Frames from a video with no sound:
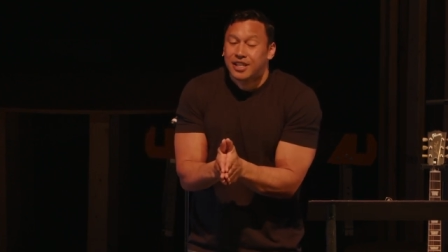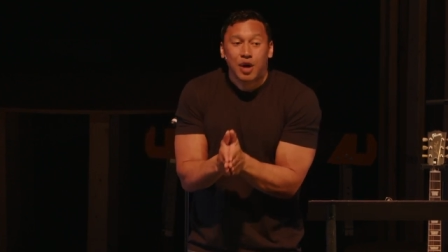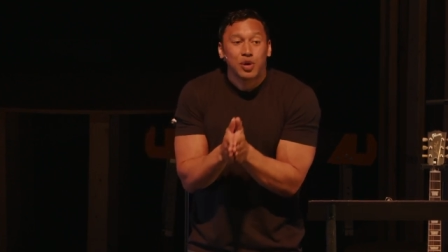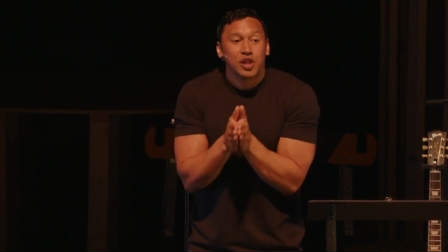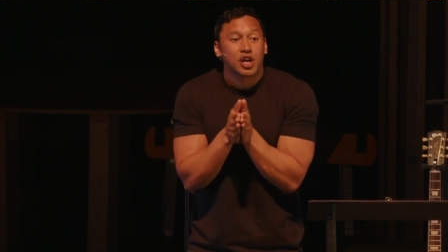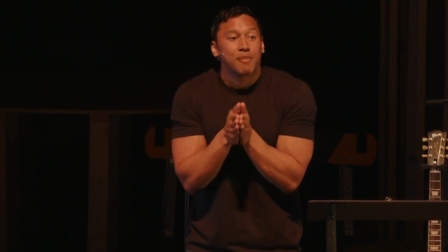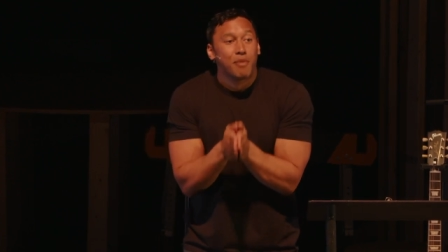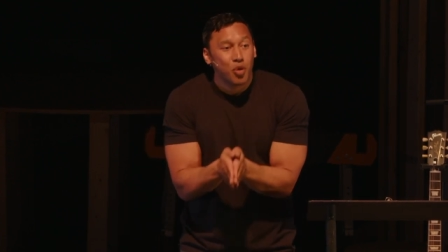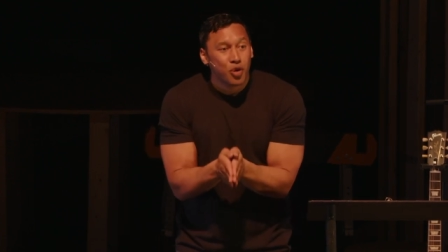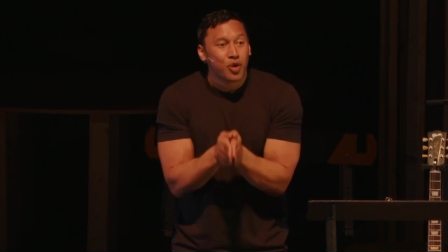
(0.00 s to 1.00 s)
that we look
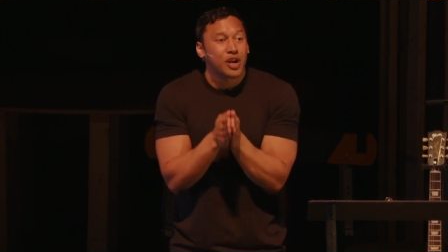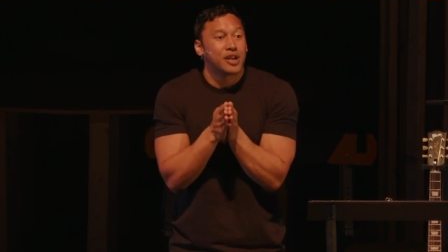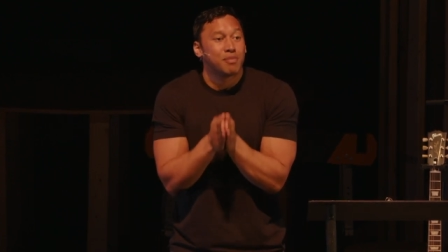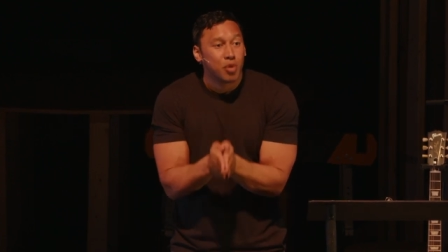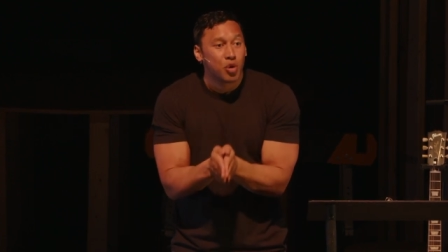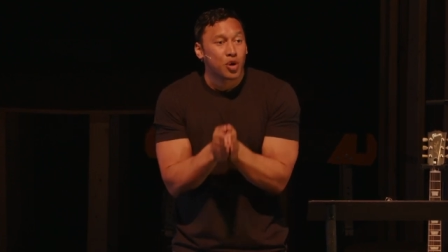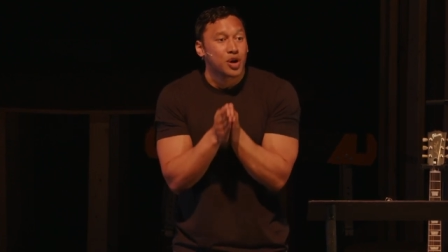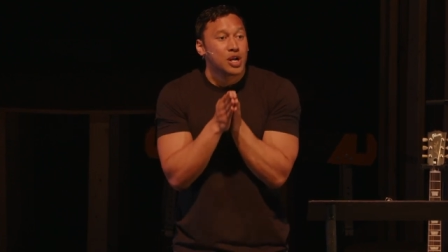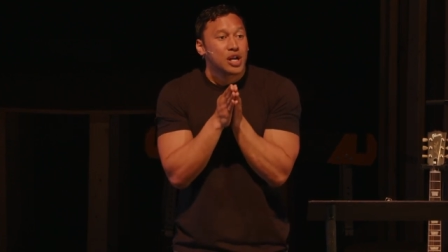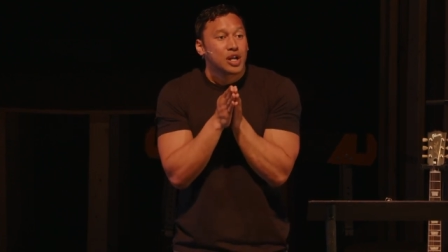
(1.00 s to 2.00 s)
more and
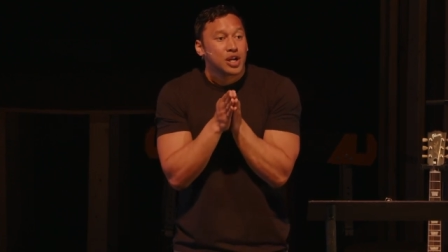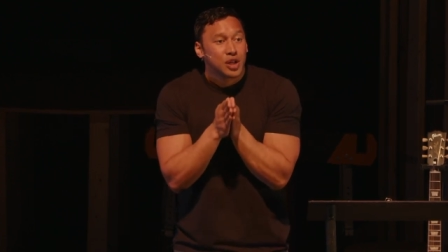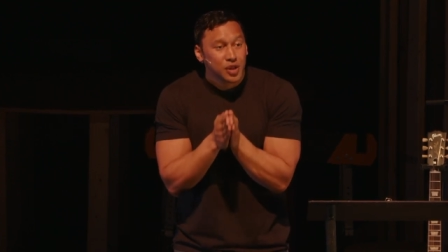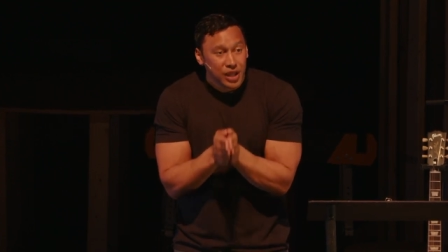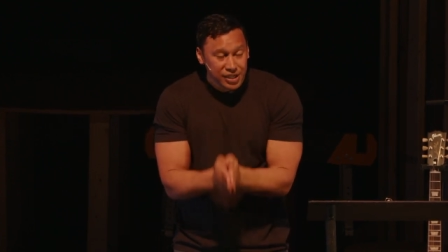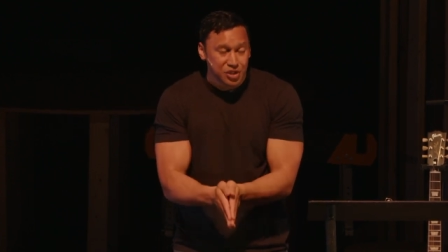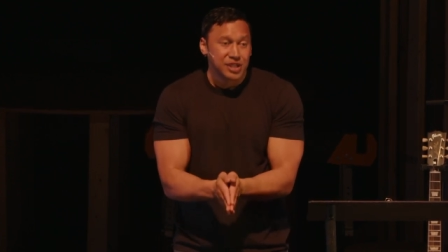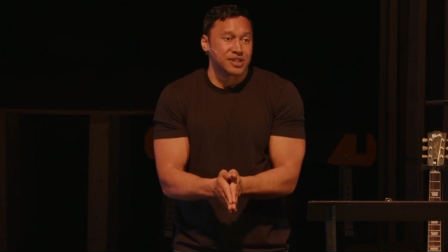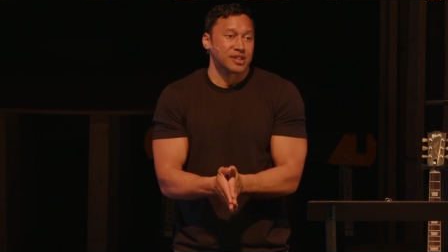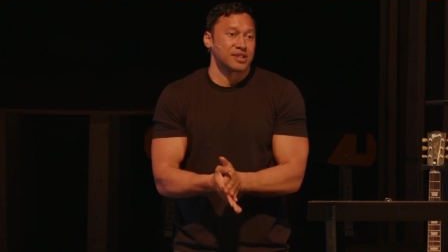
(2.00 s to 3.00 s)
more like
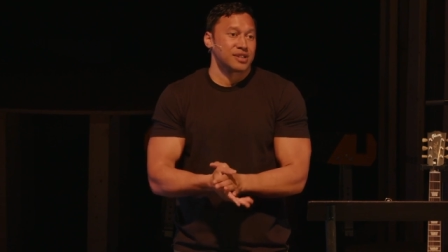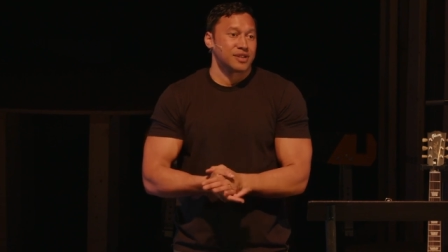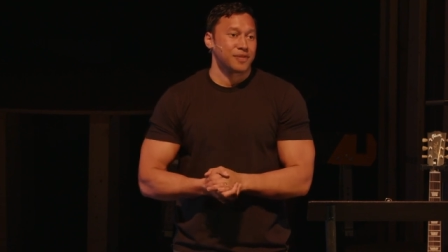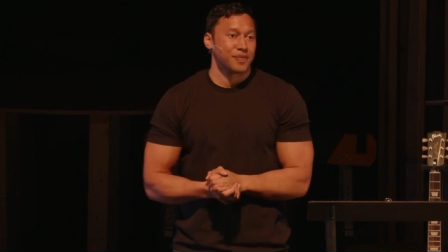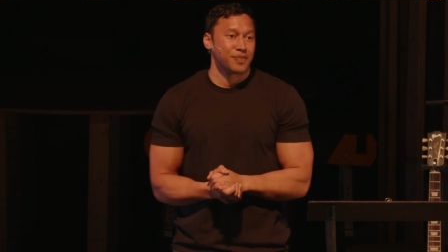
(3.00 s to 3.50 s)
Jesus.